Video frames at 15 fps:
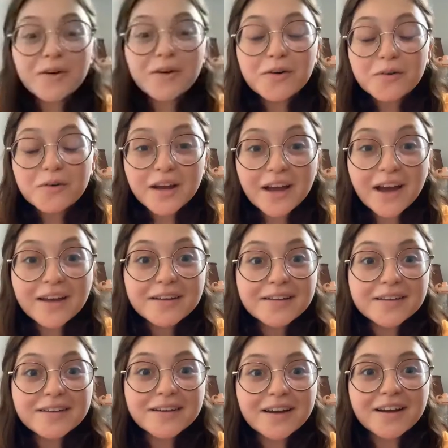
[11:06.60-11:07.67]
I
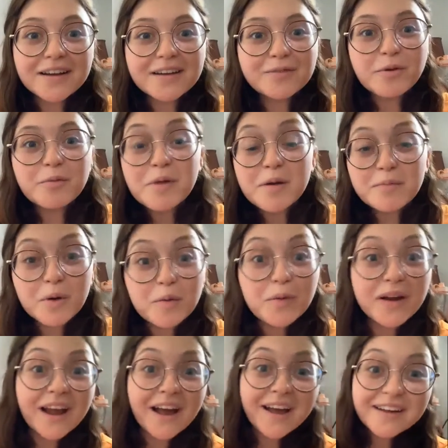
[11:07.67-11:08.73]
remember when
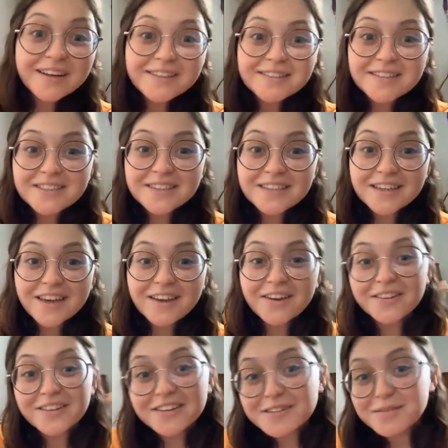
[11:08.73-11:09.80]
I didn't
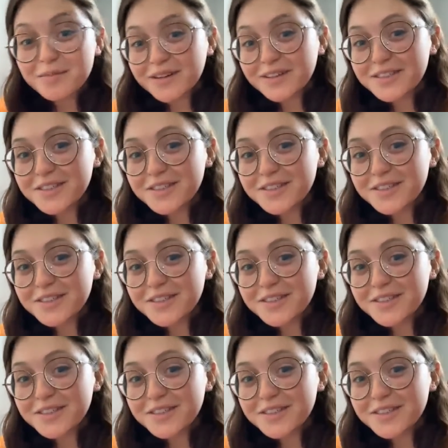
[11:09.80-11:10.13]
care this much,